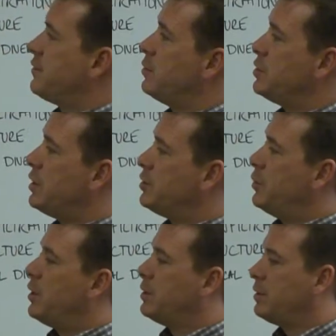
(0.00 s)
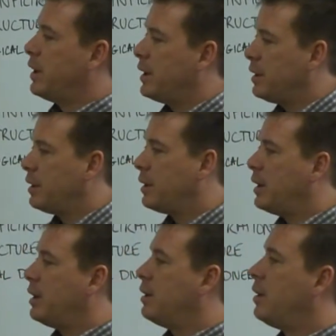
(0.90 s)
from a shelter belt that
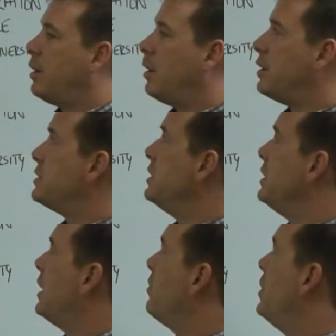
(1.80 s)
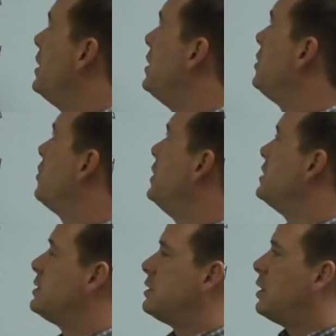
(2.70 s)
are seen can be an
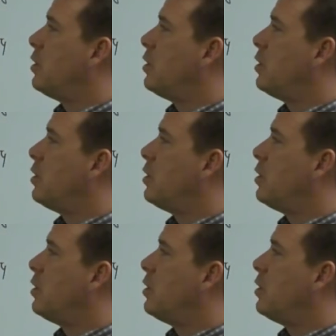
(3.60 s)
increased